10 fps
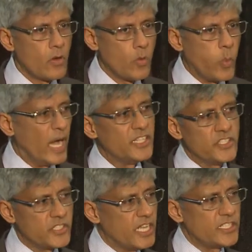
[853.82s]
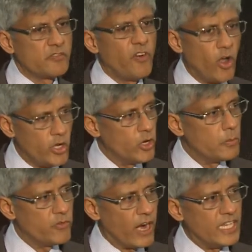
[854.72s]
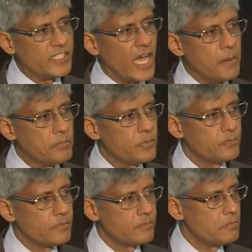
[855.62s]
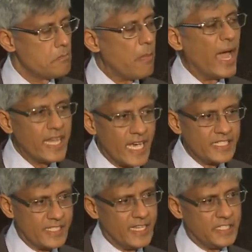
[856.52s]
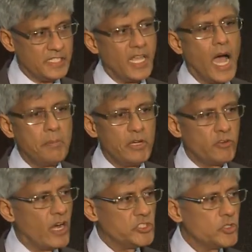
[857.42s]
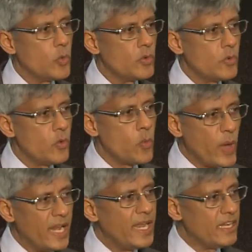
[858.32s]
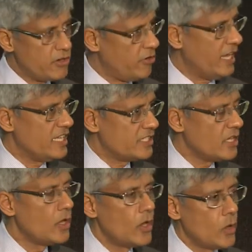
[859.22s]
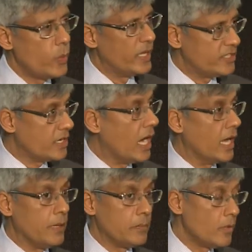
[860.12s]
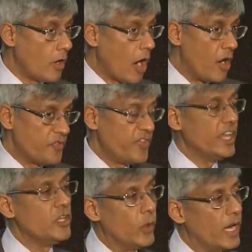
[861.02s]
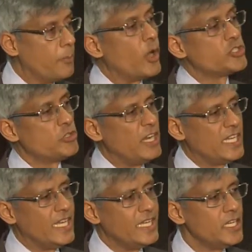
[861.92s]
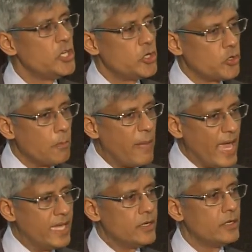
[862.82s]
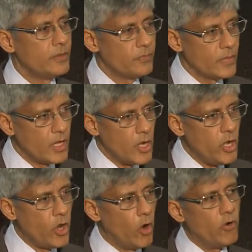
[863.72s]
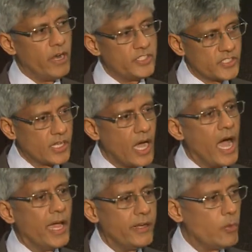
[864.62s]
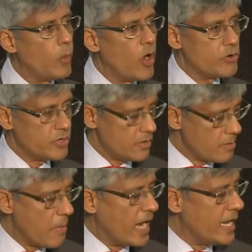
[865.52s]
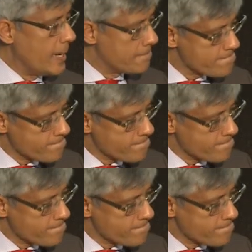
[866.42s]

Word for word: Once this volume dries up, my guess is arbitrage will increase with time, offering you an opportunity to make low risk, high reward money.